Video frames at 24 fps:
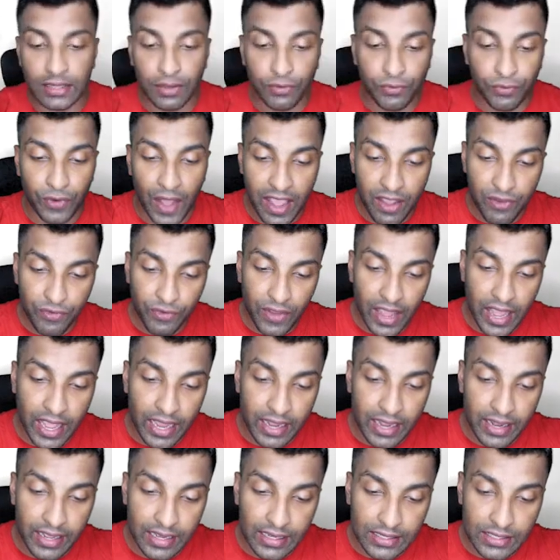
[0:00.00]
the 5
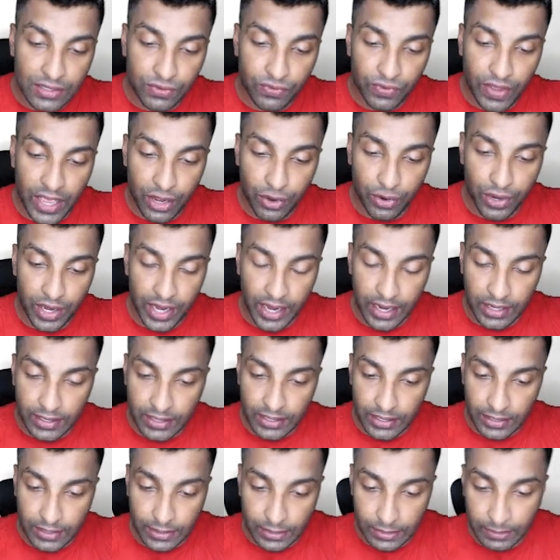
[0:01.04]
areas where you need
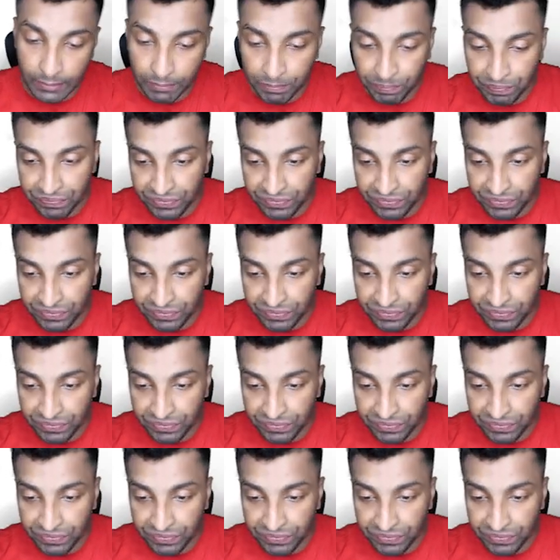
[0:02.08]
the